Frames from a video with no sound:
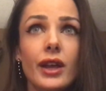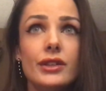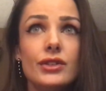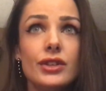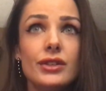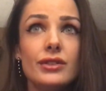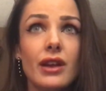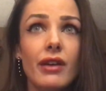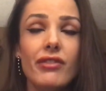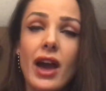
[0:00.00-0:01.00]
it's just
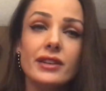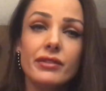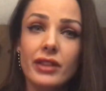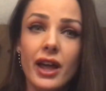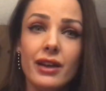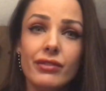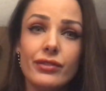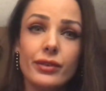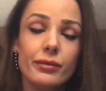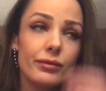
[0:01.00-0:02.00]
a fact of life.
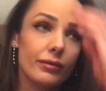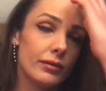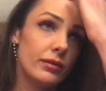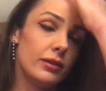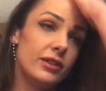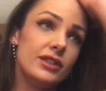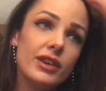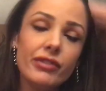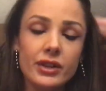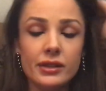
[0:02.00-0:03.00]
The
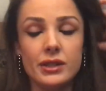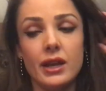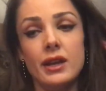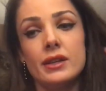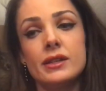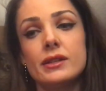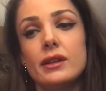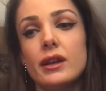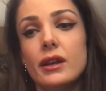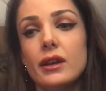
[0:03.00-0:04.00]
difference is
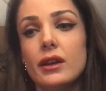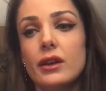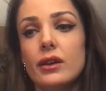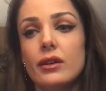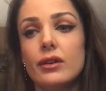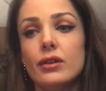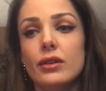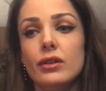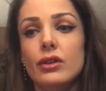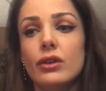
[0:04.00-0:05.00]

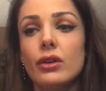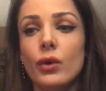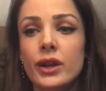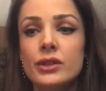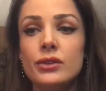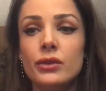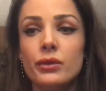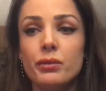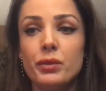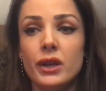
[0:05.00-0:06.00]
you're going
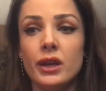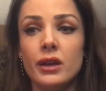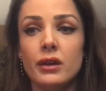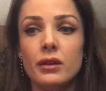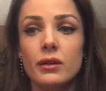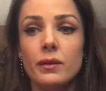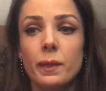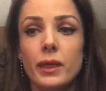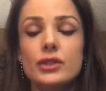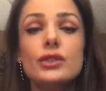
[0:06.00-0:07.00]
to be
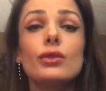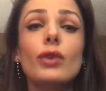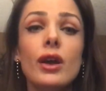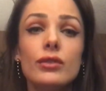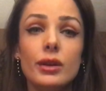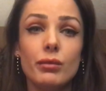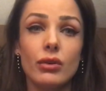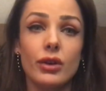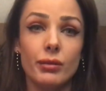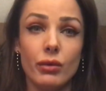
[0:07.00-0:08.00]
surrounded
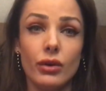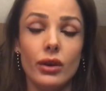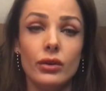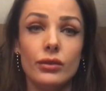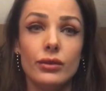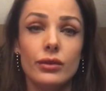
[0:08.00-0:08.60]
more and more